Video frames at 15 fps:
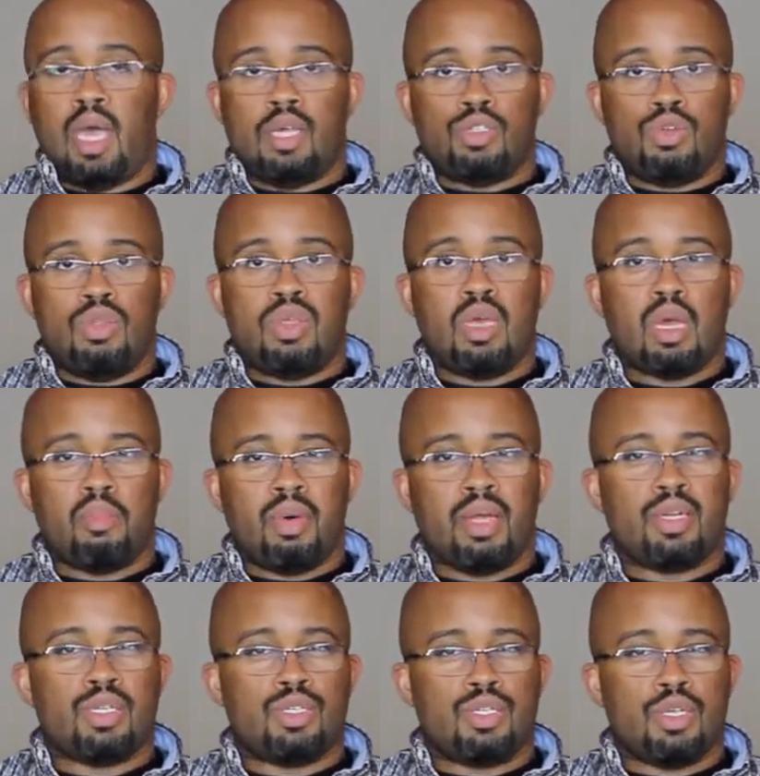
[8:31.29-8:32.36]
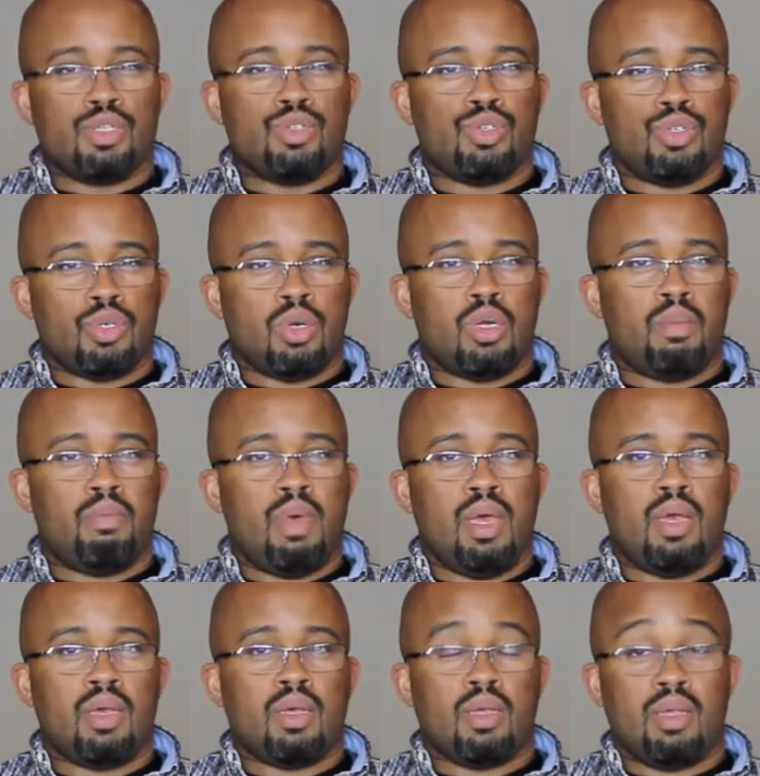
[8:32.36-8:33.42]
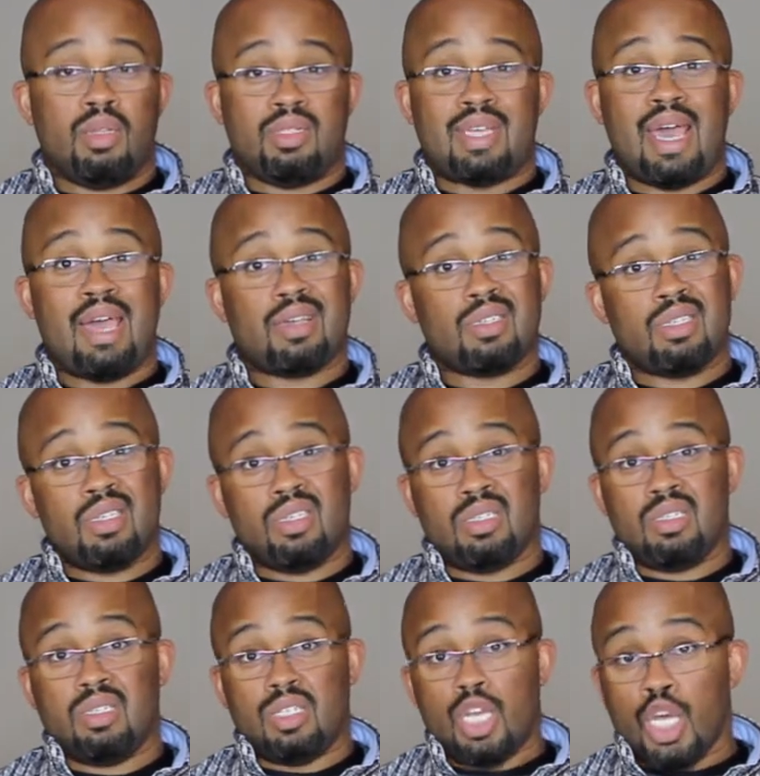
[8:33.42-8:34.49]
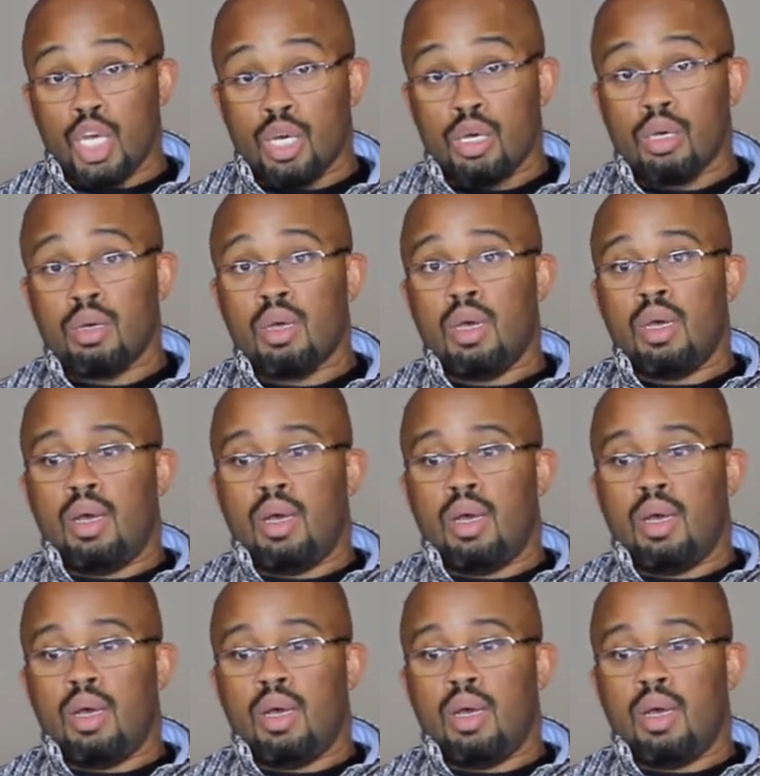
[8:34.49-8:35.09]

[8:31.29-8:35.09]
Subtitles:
as you think about decisions you're going to make, tax season is here.